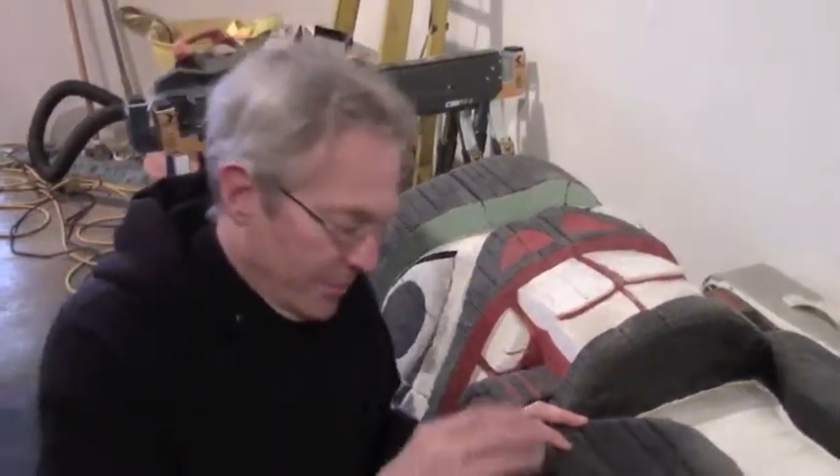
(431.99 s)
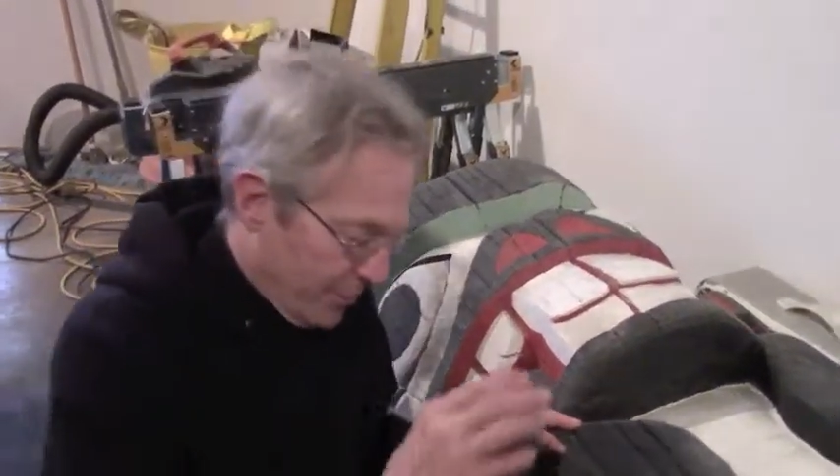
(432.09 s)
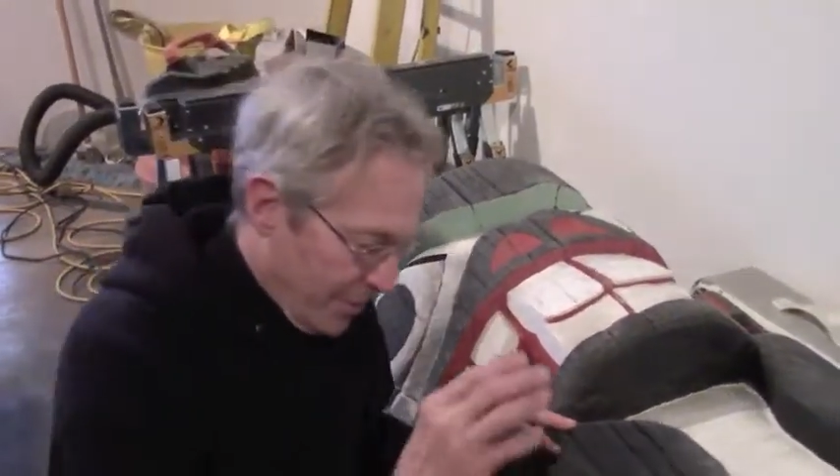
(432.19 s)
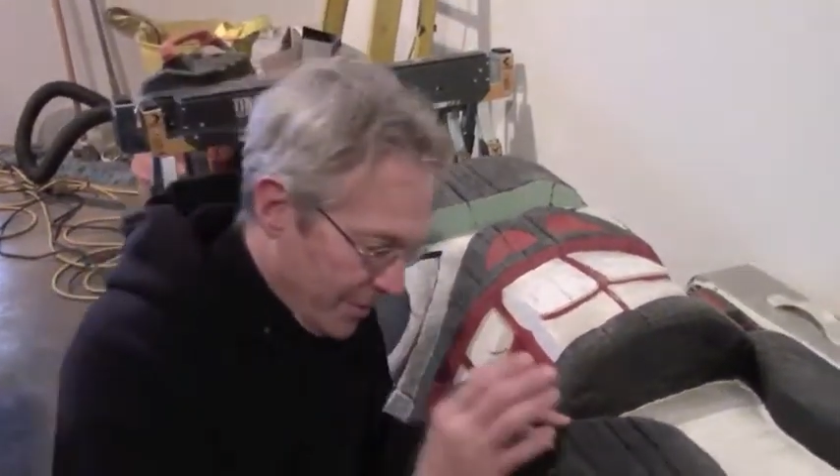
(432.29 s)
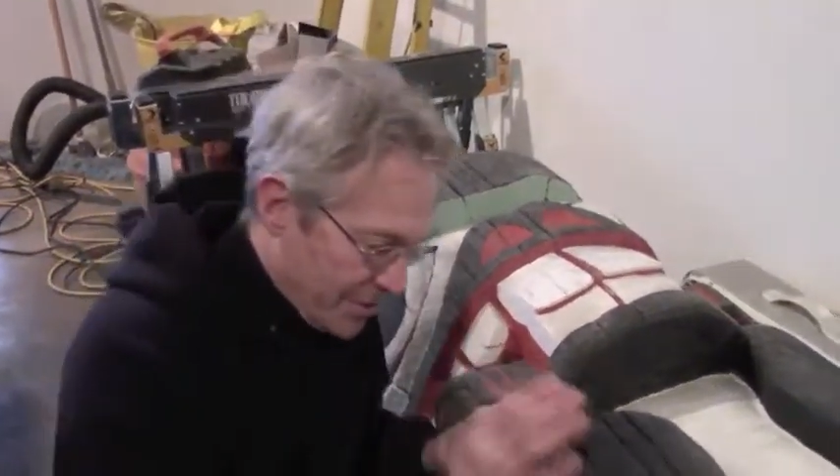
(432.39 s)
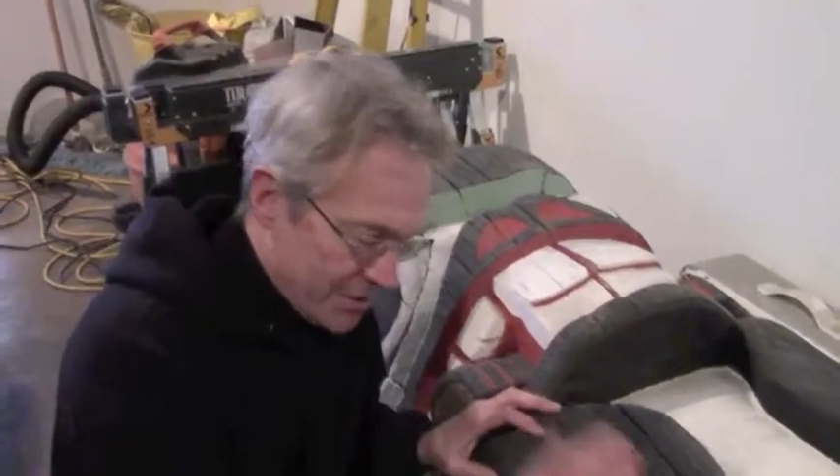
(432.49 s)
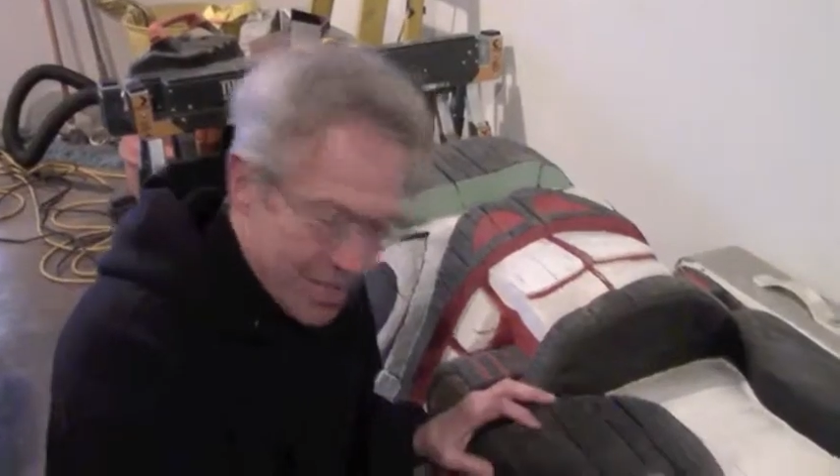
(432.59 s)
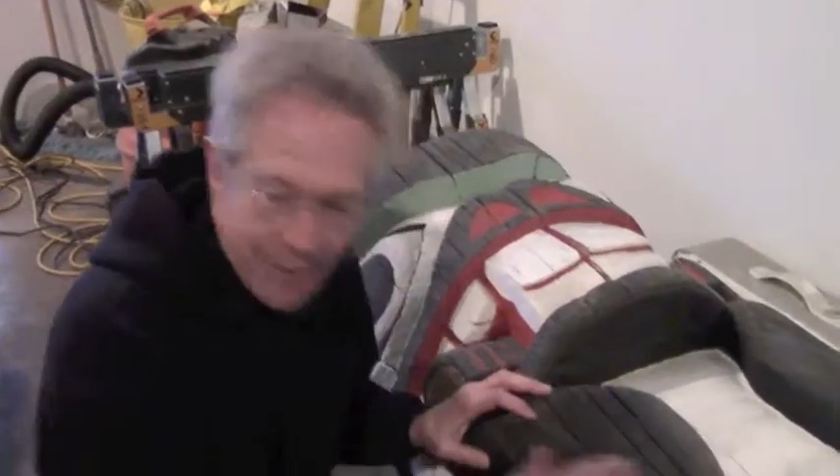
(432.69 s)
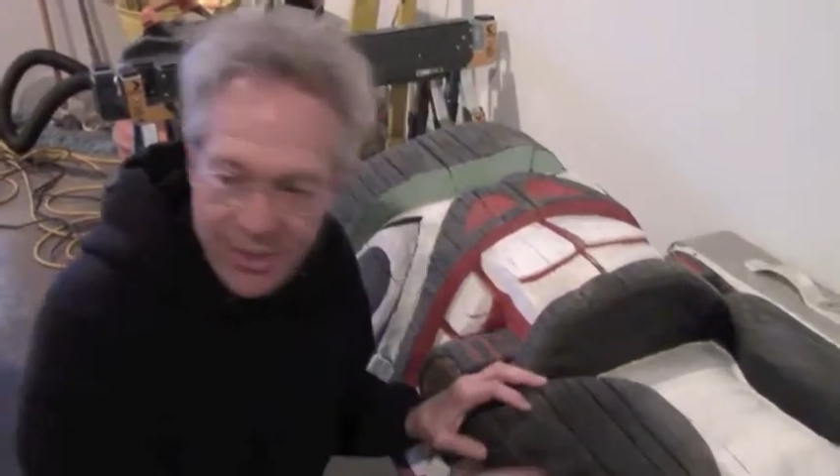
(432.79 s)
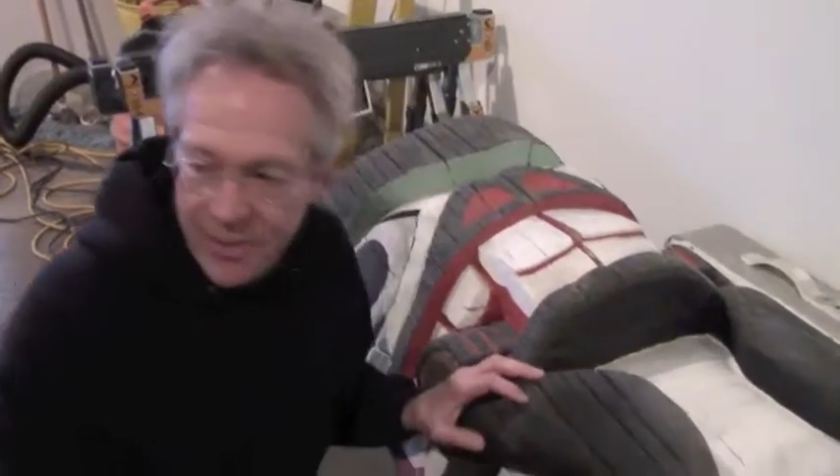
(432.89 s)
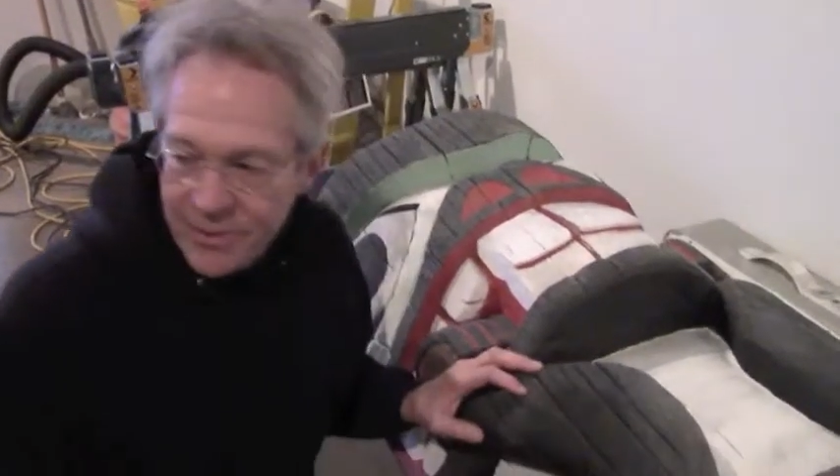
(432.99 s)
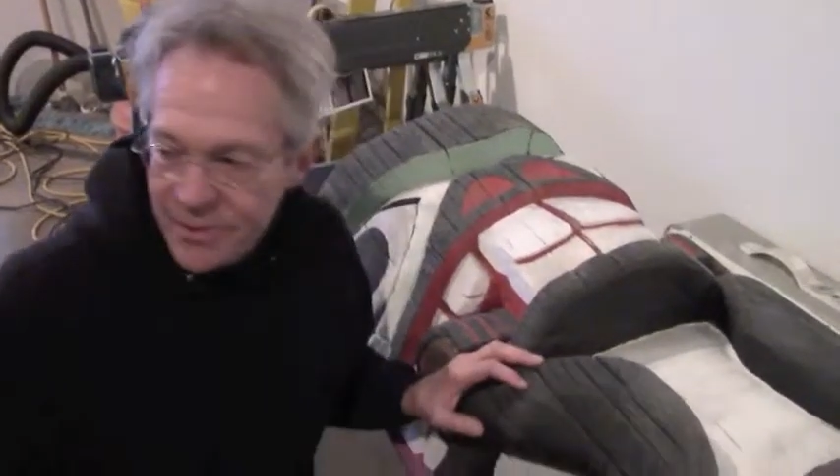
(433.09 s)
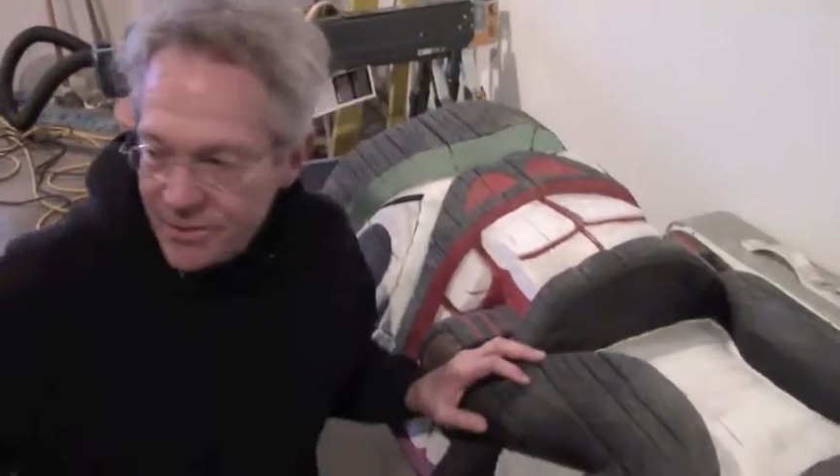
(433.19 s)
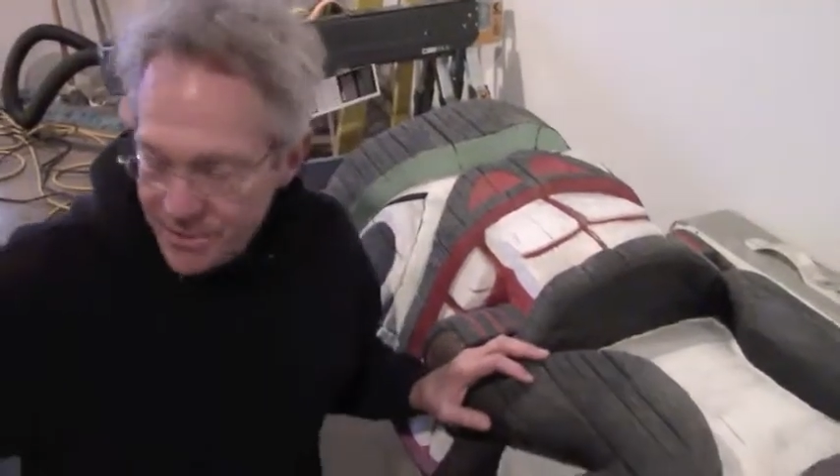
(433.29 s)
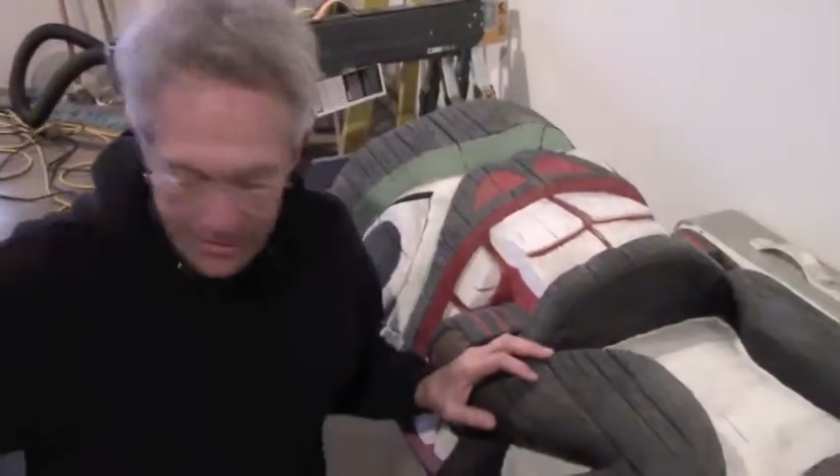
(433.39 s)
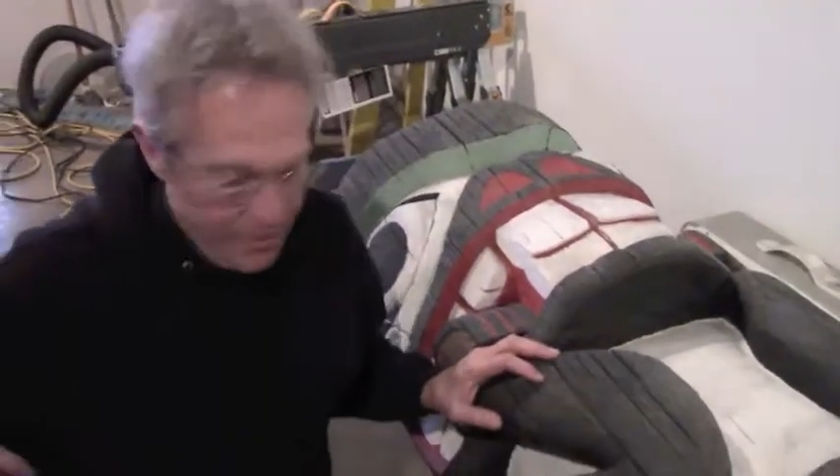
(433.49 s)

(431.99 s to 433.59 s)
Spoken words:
Pretty much the same characters